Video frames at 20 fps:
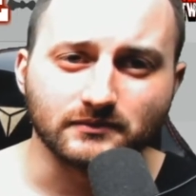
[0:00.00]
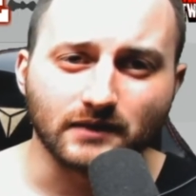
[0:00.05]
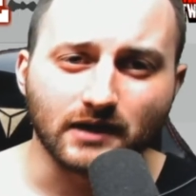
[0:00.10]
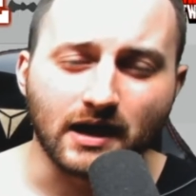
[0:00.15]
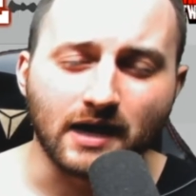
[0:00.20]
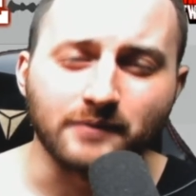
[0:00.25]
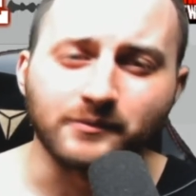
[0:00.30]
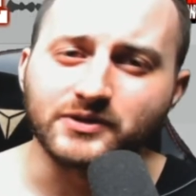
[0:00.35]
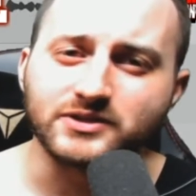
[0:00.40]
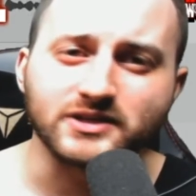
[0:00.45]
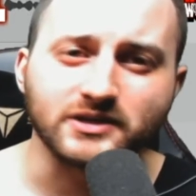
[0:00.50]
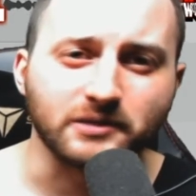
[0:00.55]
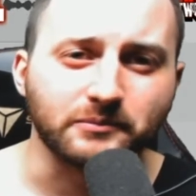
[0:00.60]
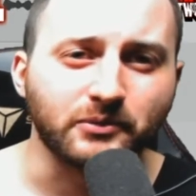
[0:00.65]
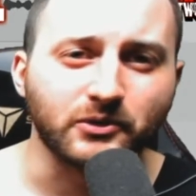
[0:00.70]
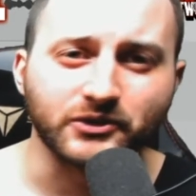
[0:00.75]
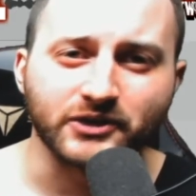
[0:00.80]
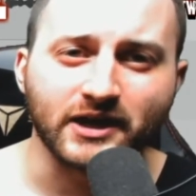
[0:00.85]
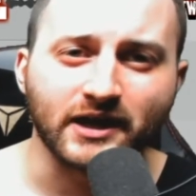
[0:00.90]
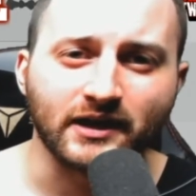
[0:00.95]
I'm just going to
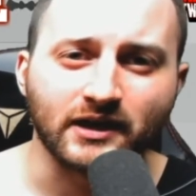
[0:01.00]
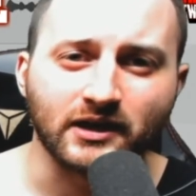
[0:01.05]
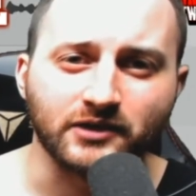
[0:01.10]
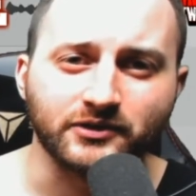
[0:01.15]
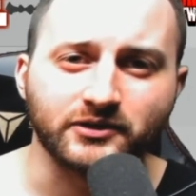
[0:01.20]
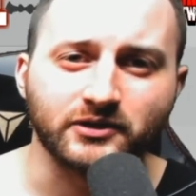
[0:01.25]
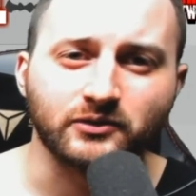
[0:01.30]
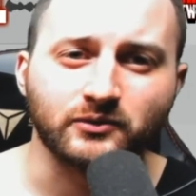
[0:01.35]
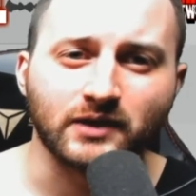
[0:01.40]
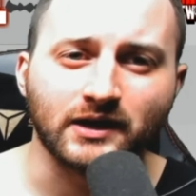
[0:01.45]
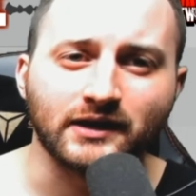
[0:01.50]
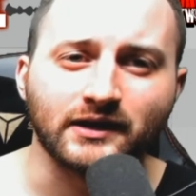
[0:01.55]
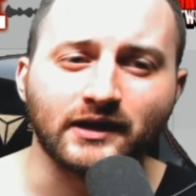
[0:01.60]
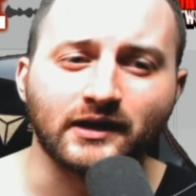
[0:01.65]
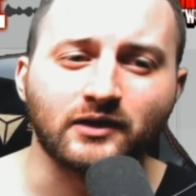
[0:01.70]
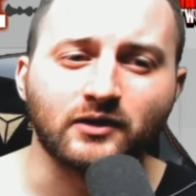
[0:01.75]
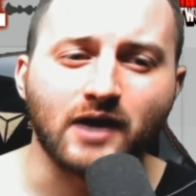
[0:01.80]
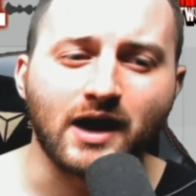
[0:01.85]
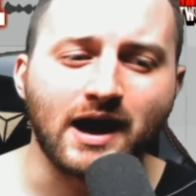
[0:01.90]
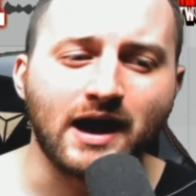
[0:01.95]
put that out there right
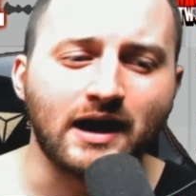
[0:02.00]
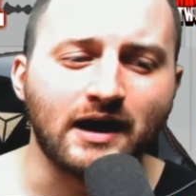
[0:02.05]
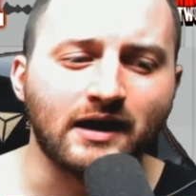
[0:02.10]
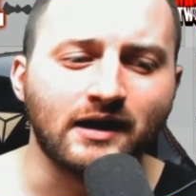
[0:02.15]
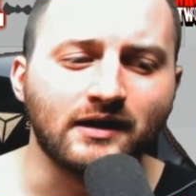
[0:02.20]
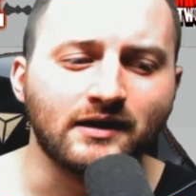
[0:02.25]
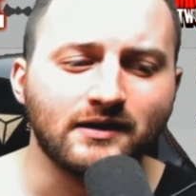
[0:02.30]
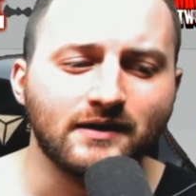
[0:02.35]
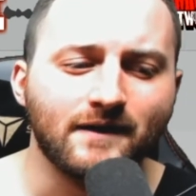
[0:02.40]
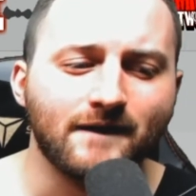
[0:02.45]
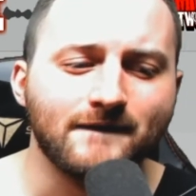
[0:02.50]
now.